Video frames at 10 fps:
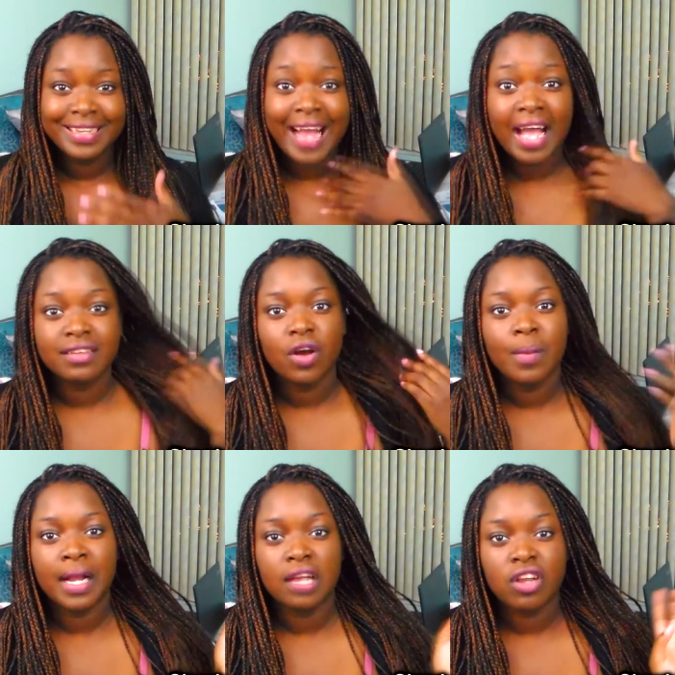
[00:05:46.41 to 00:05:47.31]
Guys,
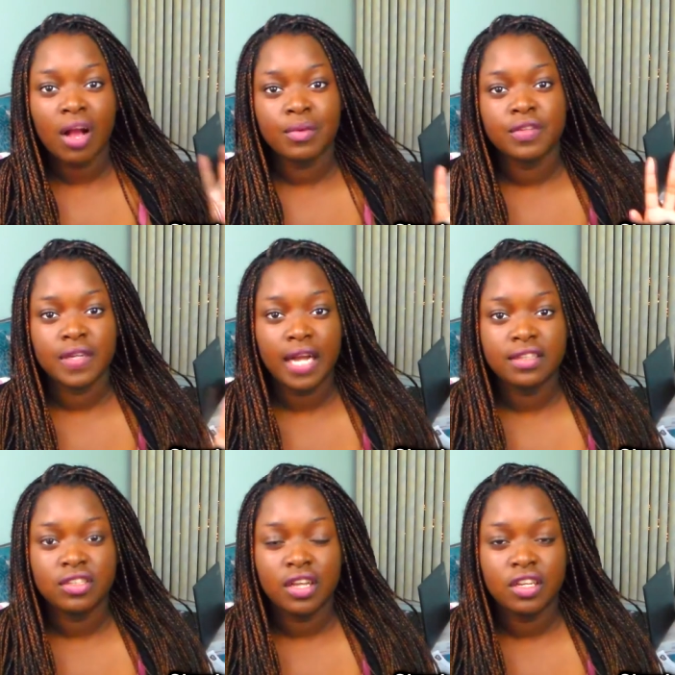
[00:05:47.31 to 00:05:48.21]
oh my gosh, I almost forgot
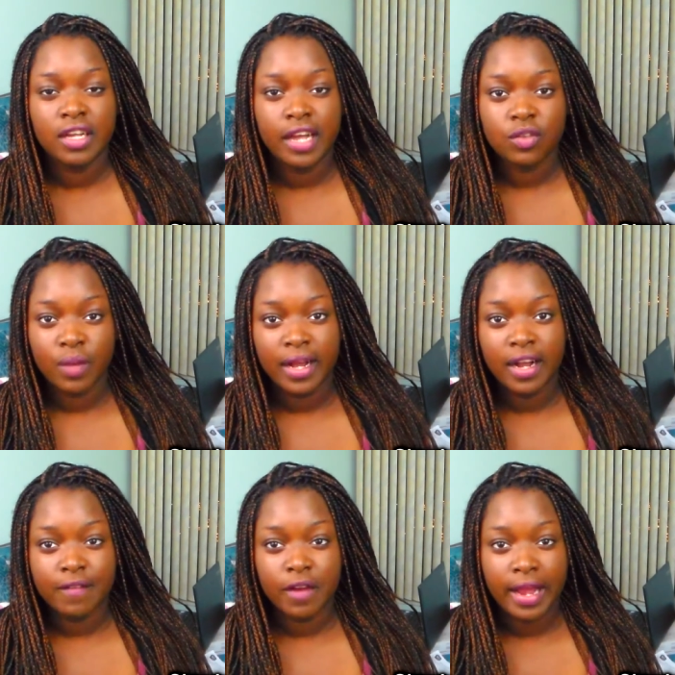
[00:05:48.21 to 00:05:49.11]
to tell you guys what I
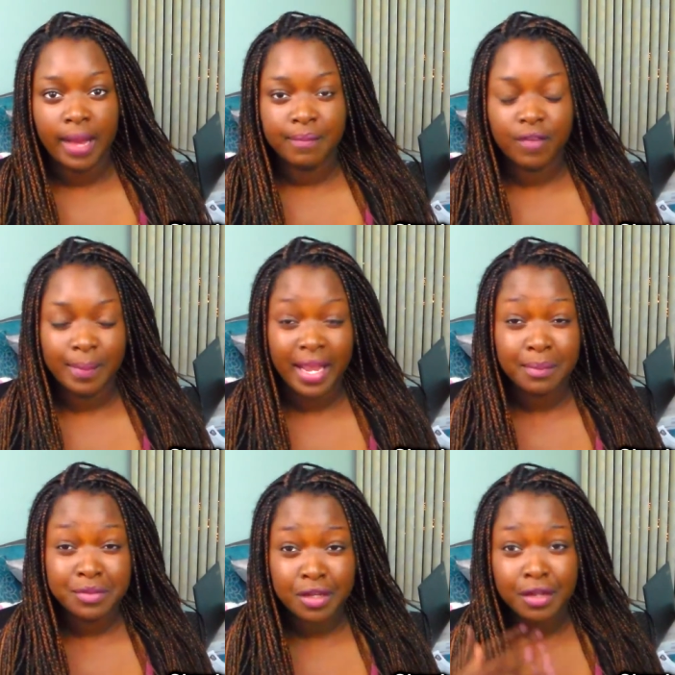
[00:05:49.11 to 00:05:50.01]
got for, from
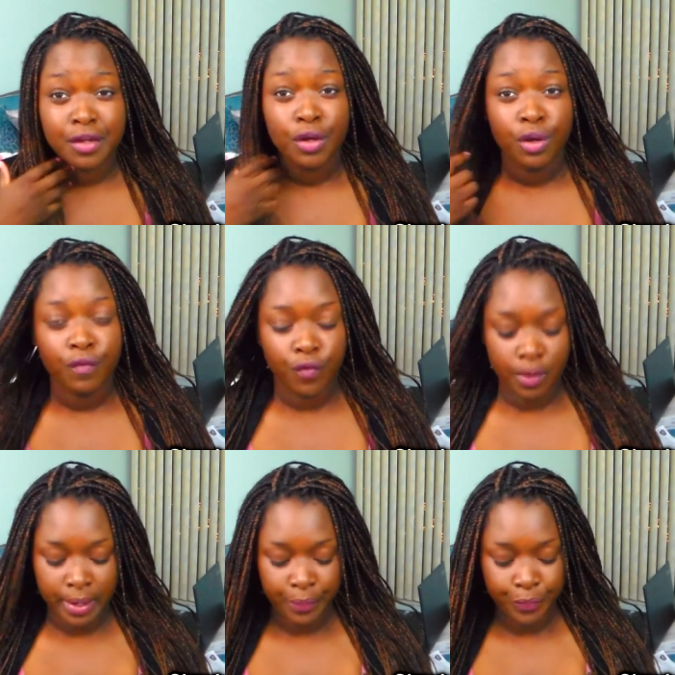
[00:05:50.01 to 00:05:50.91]
Amazon
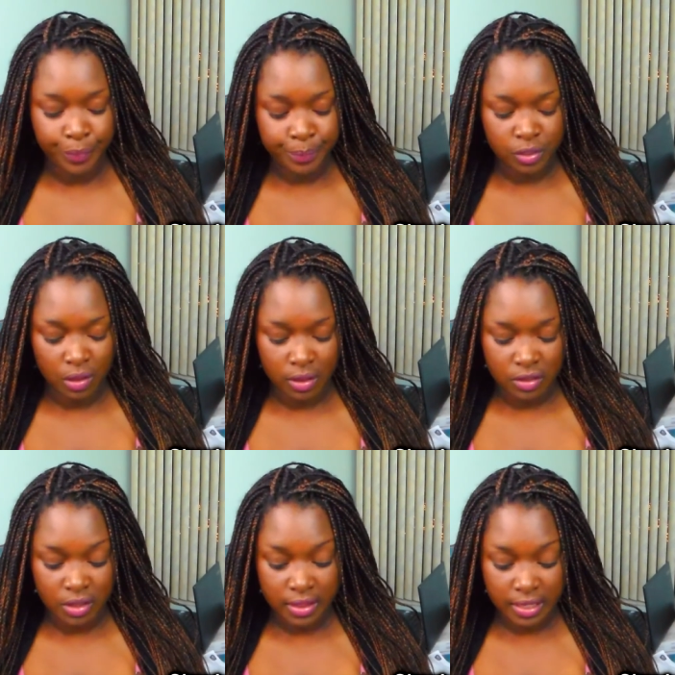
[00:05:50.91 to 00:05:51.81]
for my room. So
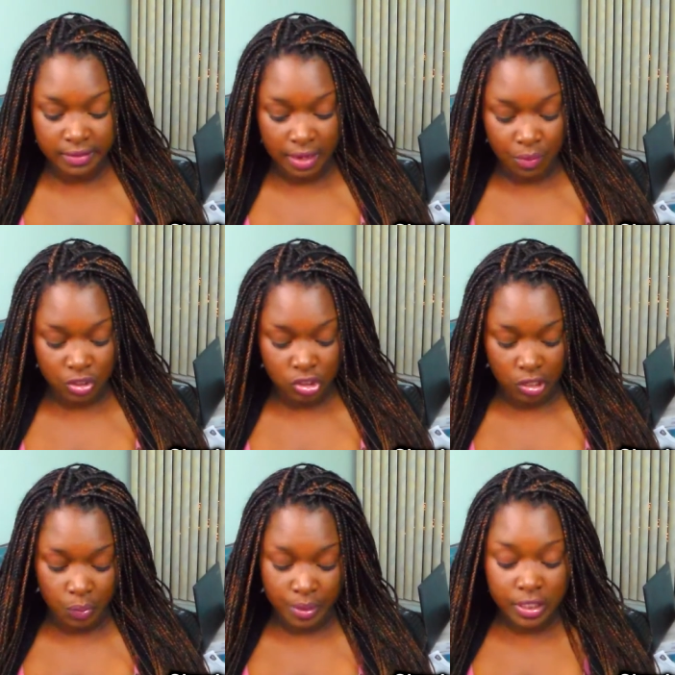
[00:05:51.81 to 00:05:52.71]
the things that I want to show
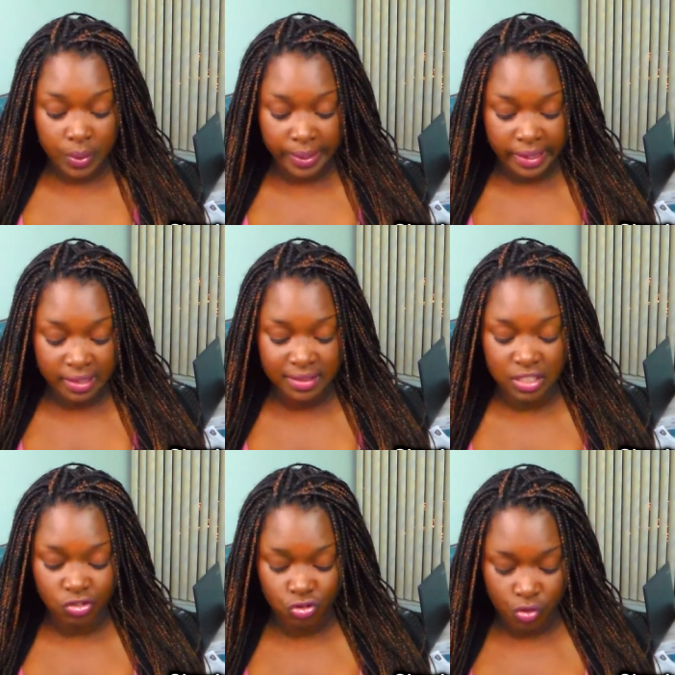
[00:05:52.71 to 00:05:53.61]
you really quick is
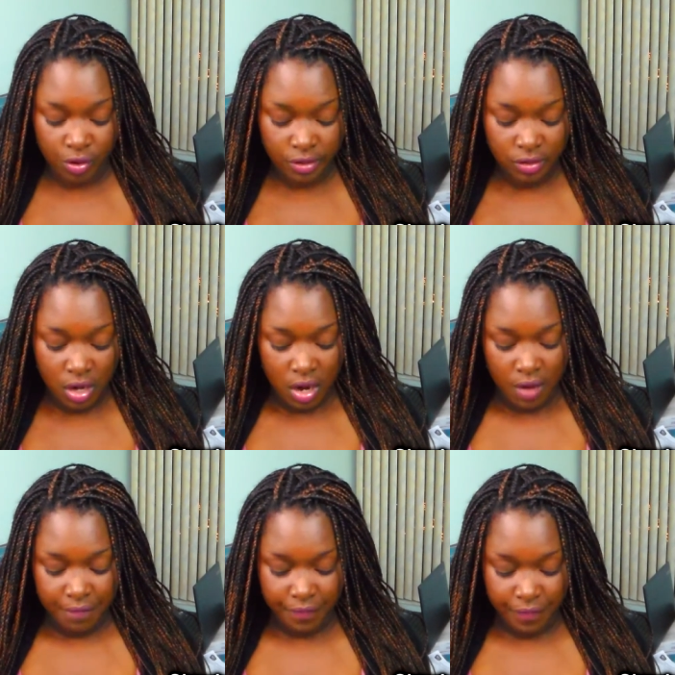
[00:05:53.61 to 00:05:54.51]
these drawers
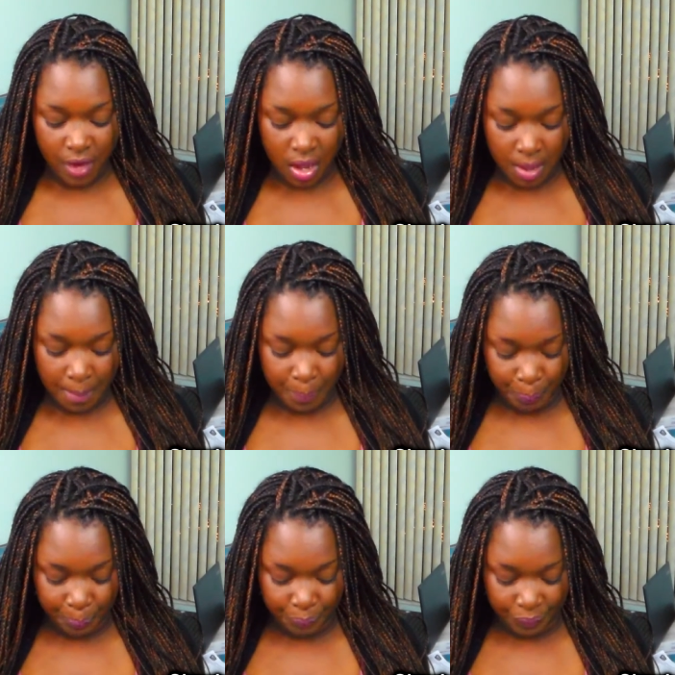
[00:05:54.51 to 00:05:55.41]

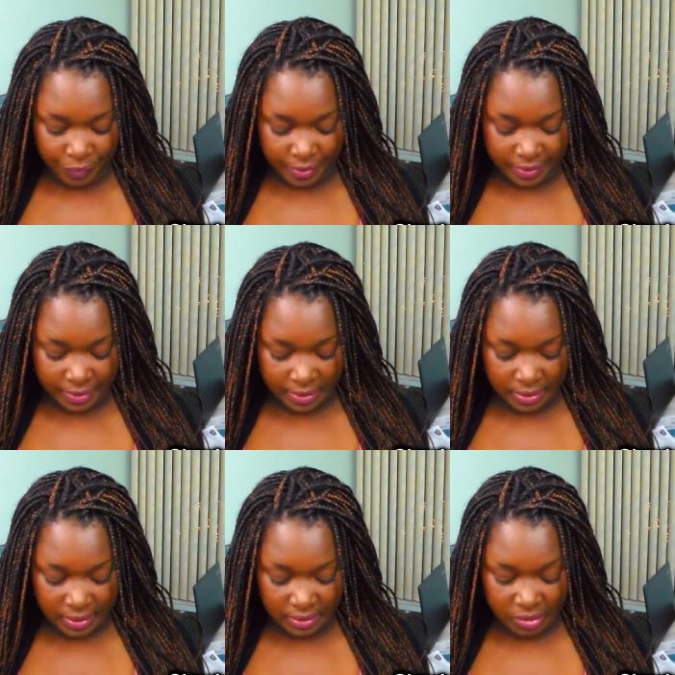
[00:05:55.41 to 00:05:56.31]
from
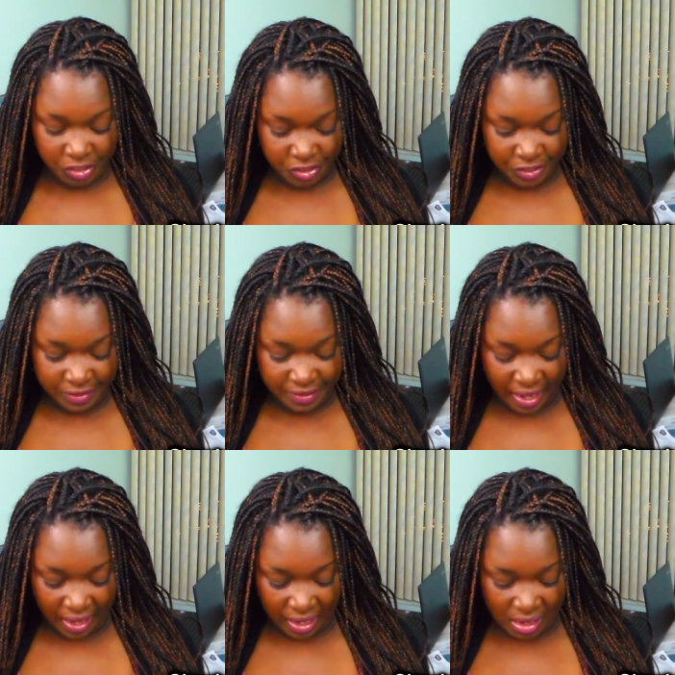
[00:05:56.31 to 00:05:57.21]
Interior
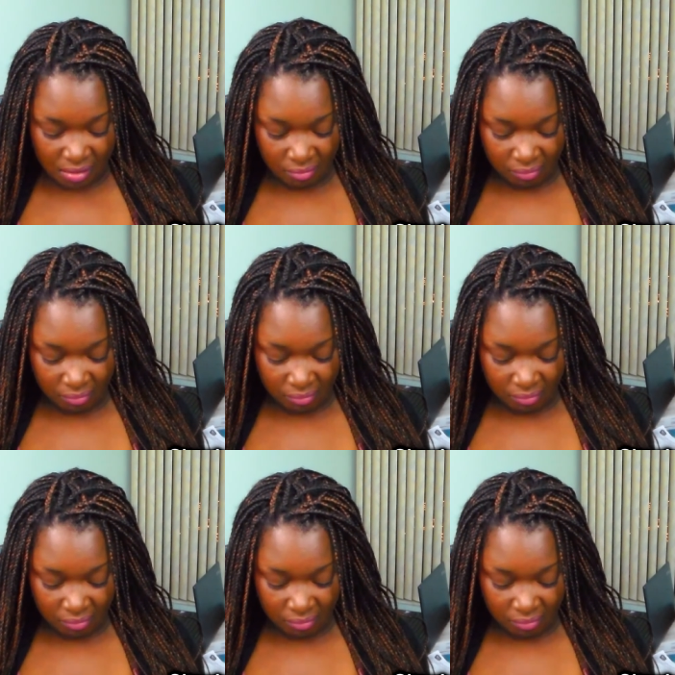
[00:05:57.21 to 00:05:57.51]
Design.